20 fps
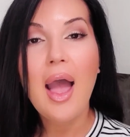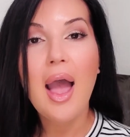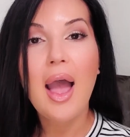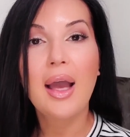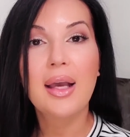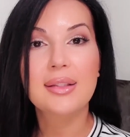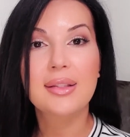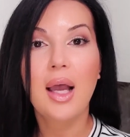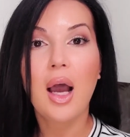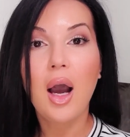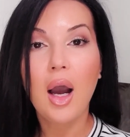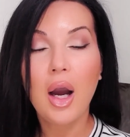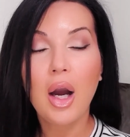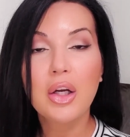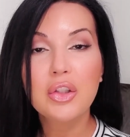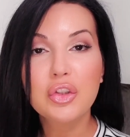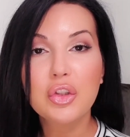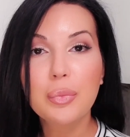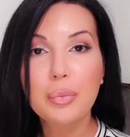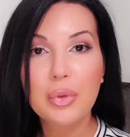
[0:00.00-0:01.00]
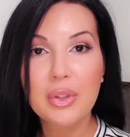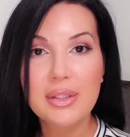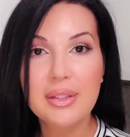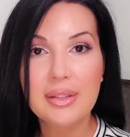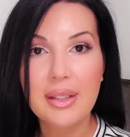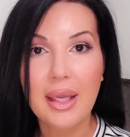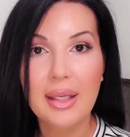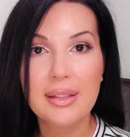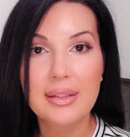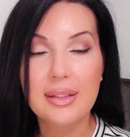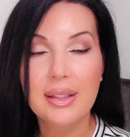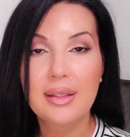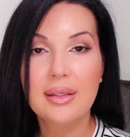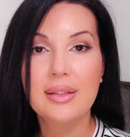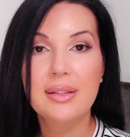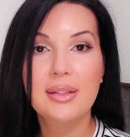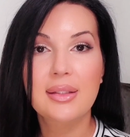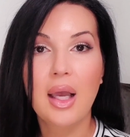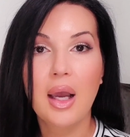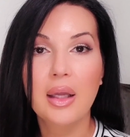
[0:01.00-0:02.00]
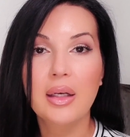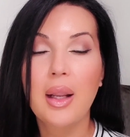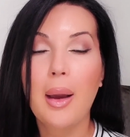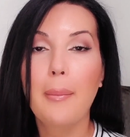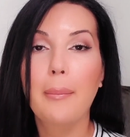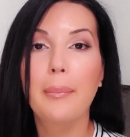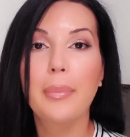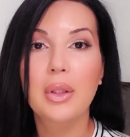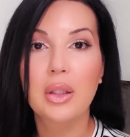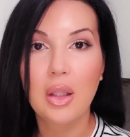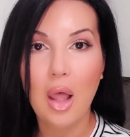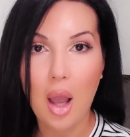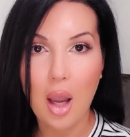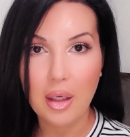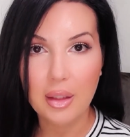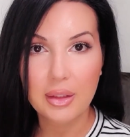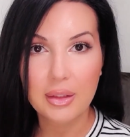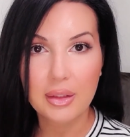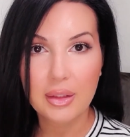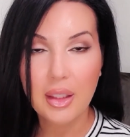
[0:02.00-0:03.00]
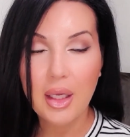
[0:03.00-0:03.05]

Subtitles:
as 100% sun block.